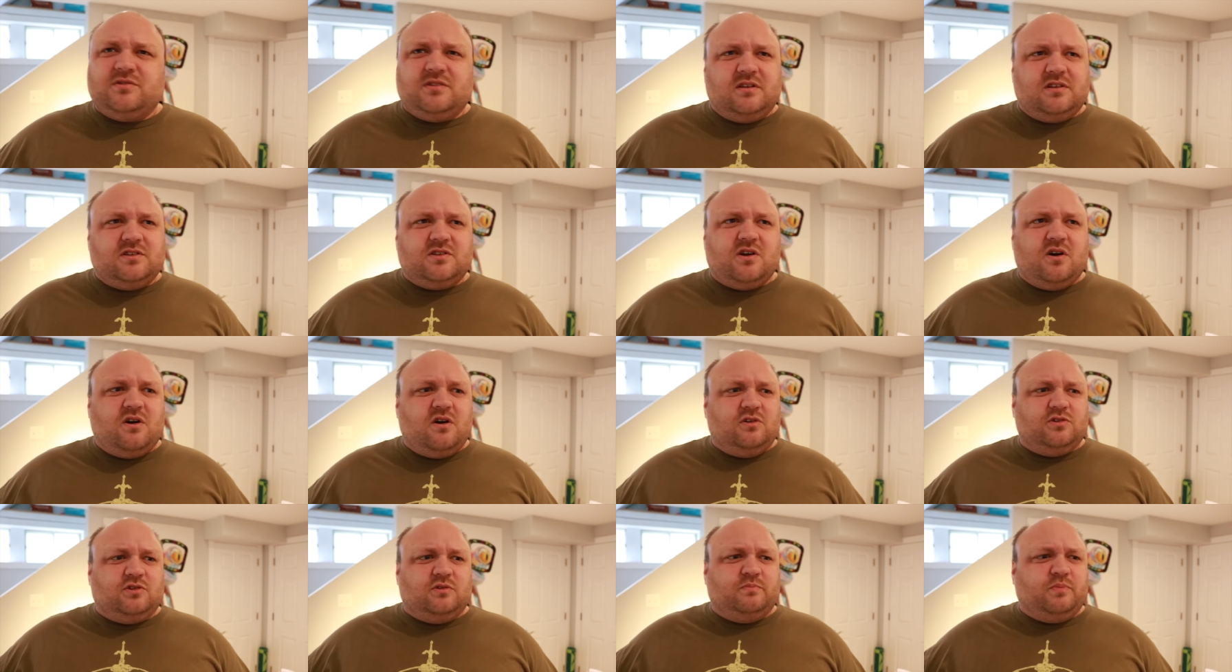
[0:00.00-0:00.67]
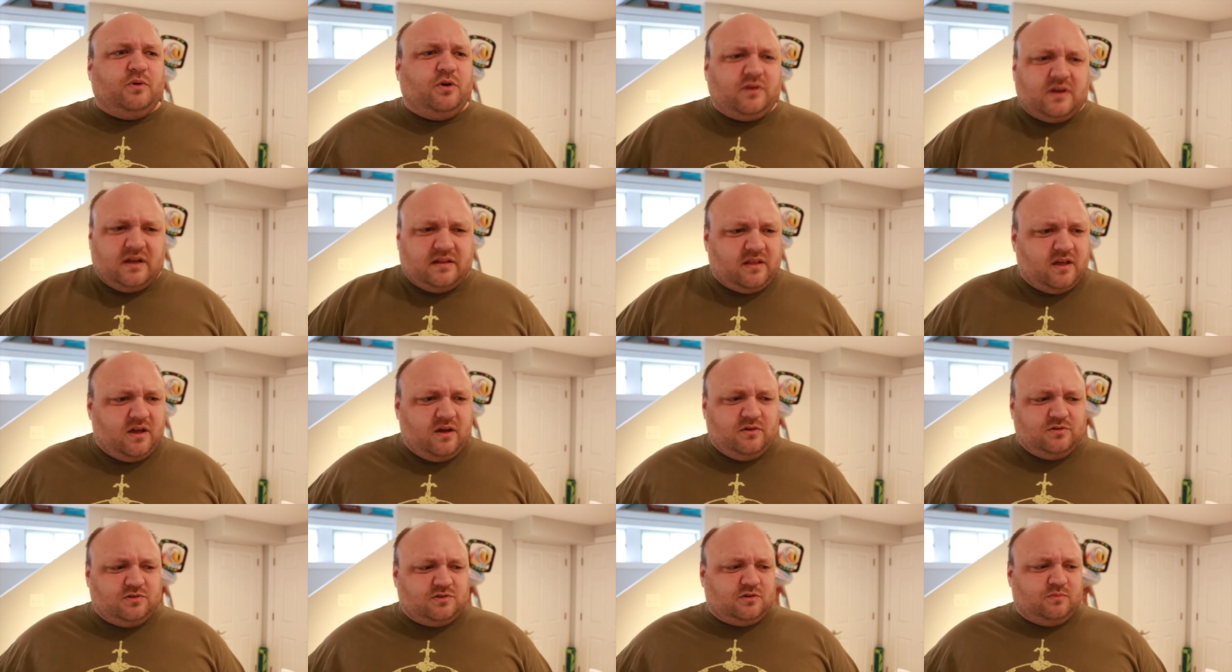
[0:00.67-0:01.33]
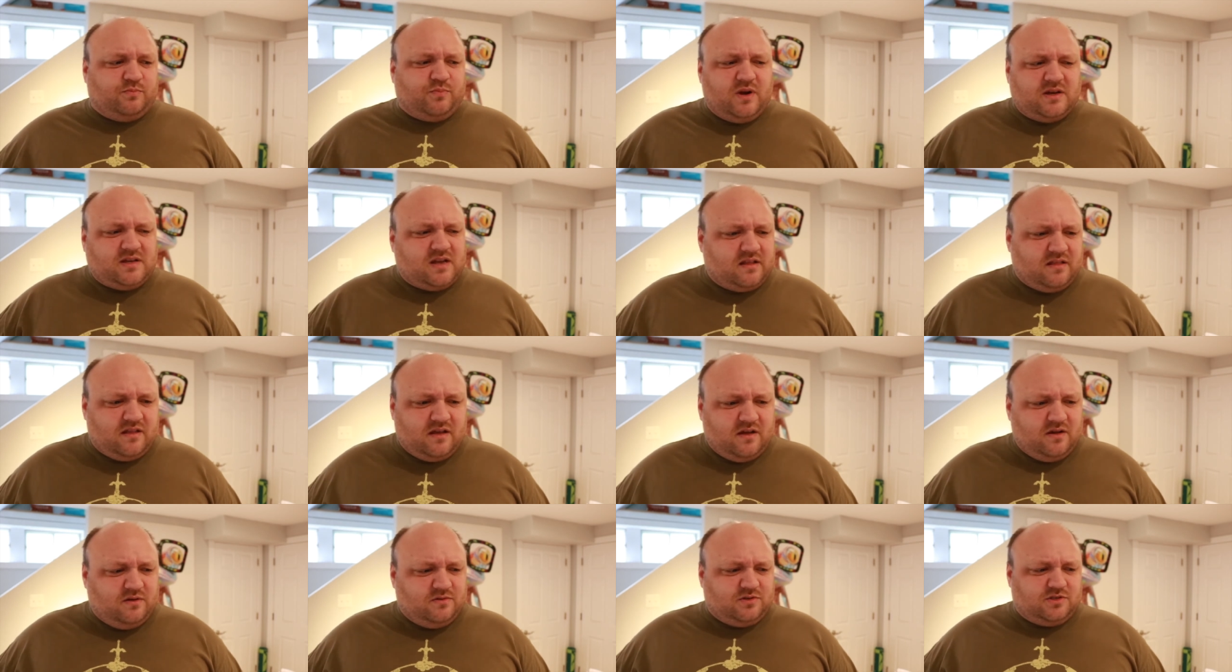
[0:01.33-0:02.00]
I think it's called, or Burn Down the House, or Break Down the
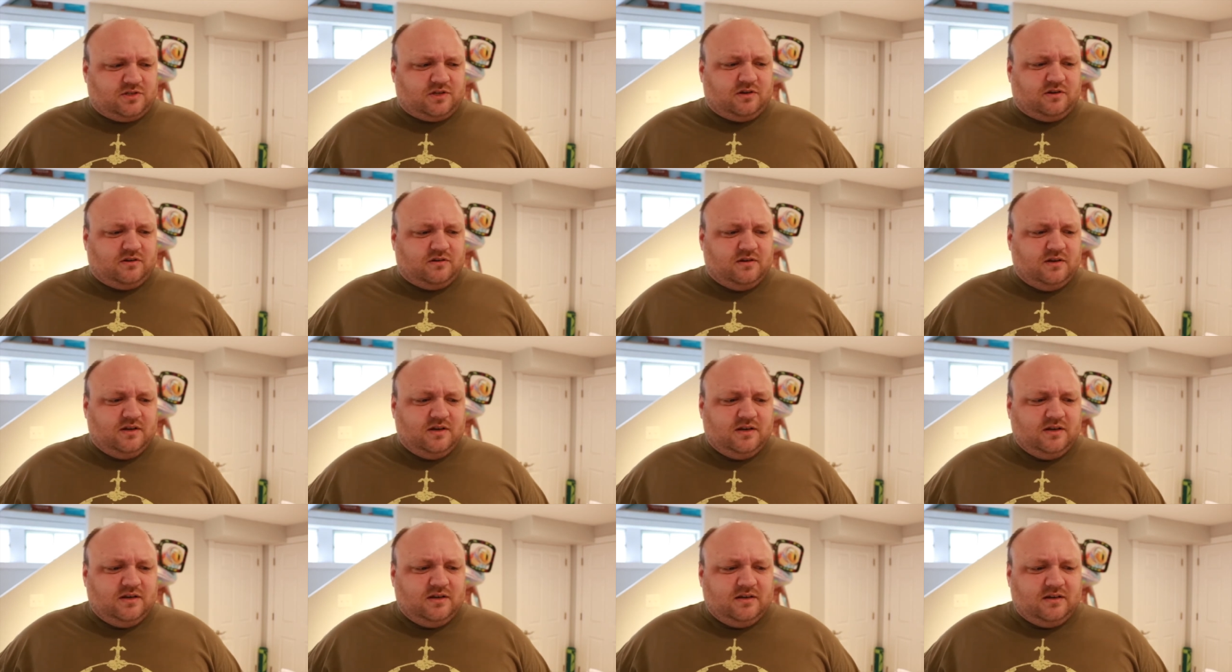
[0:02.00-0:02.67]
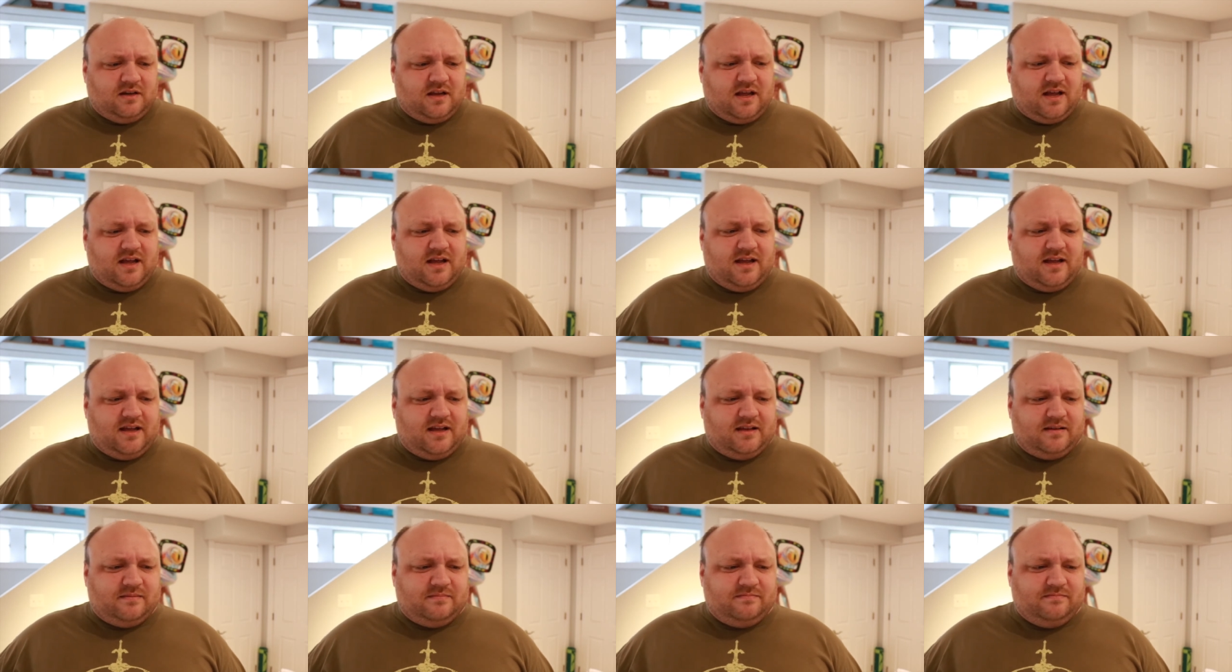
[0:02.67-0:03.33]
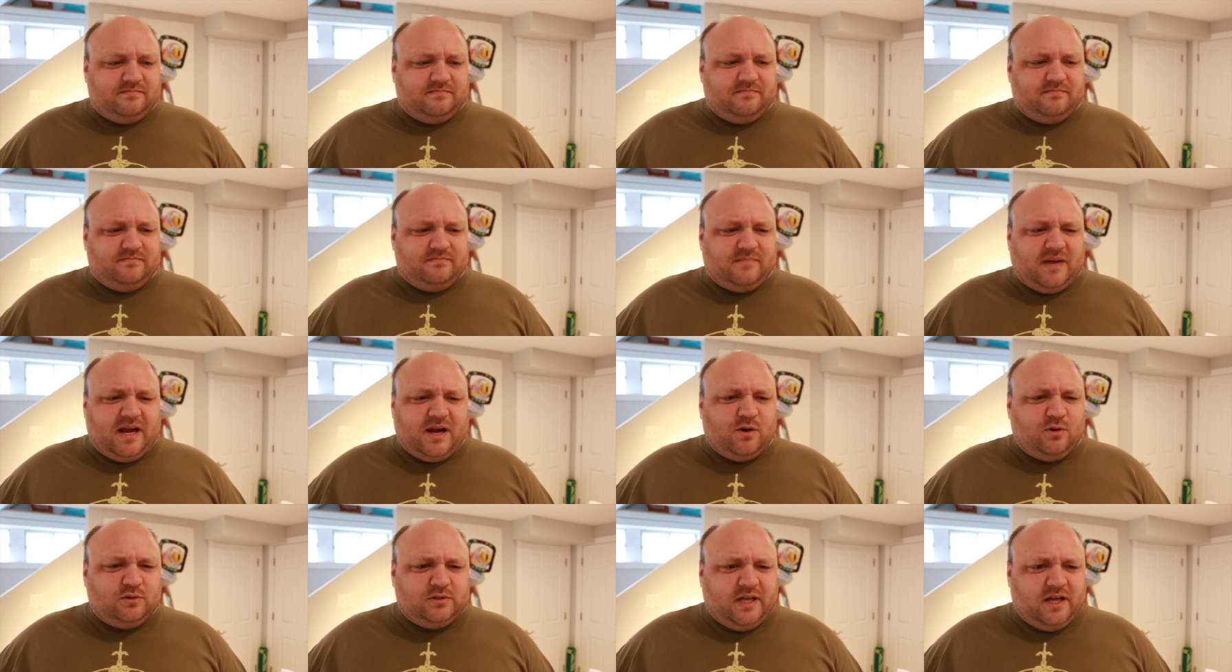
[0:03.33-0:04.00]
House, or
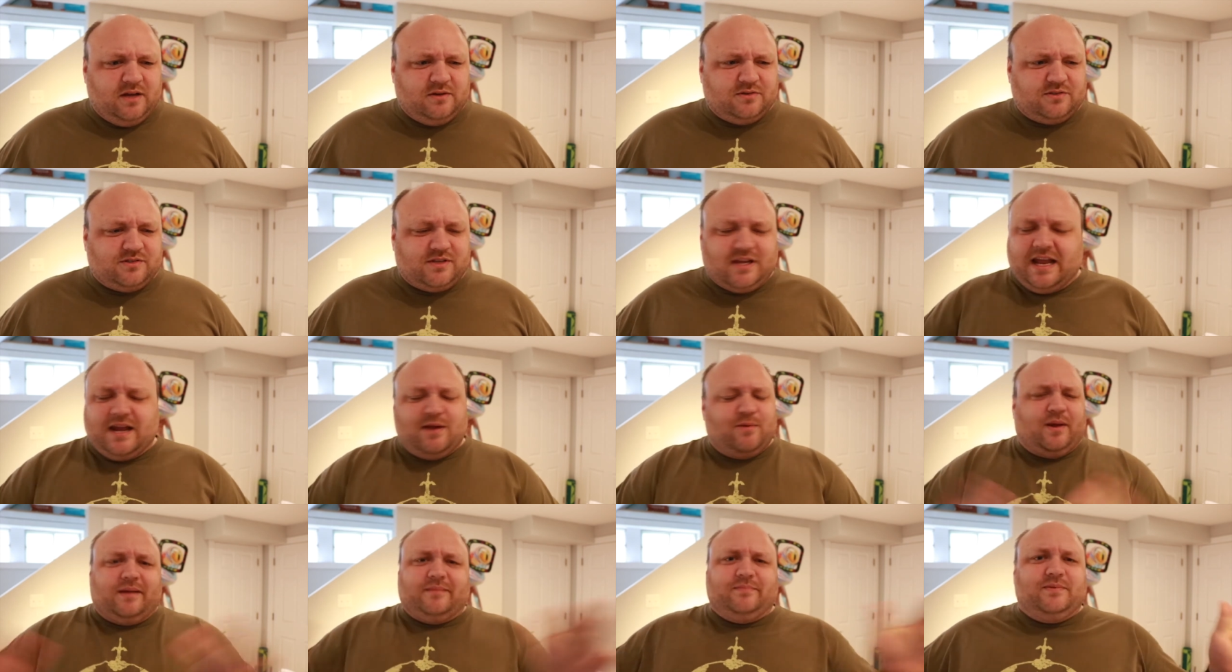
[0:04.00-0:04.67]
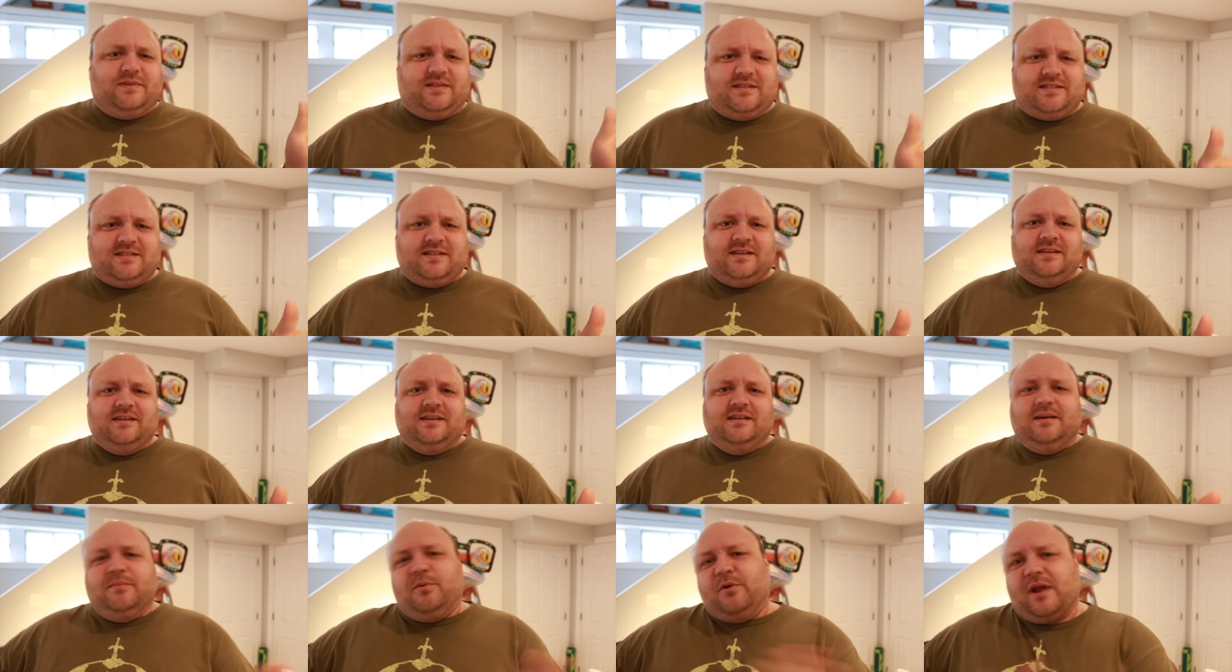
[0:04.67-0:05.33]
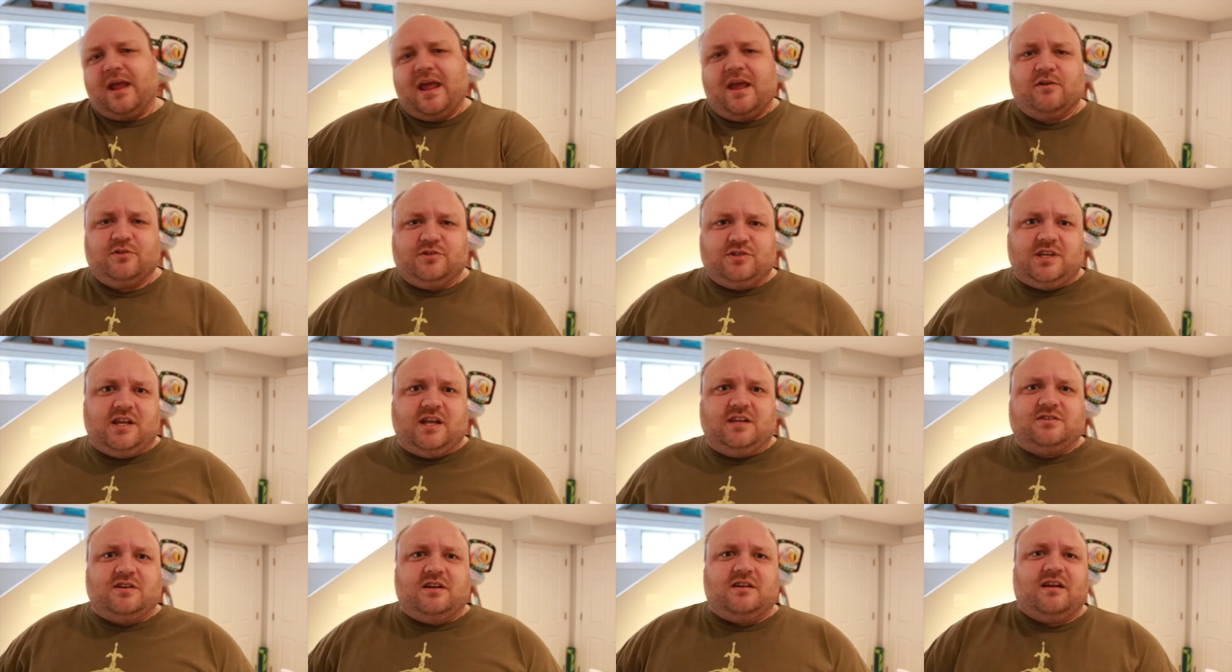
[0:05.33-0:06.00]
My Old House. Anyway, it's about AOC.
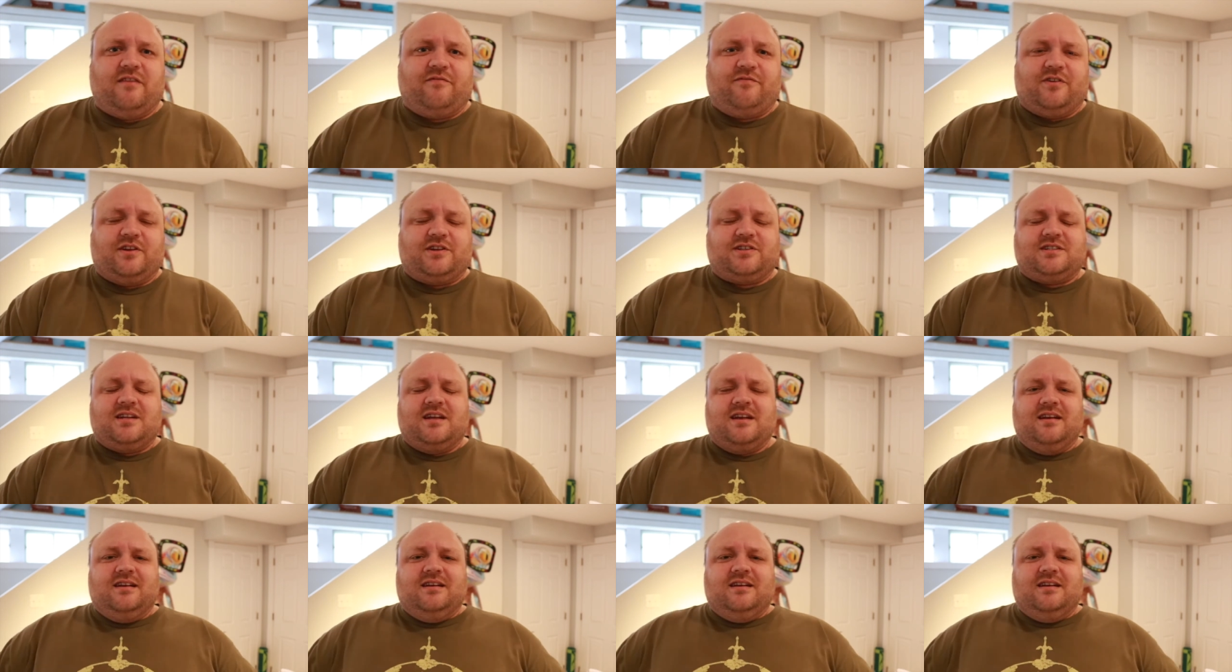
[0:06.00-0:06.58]
It's on Netflix.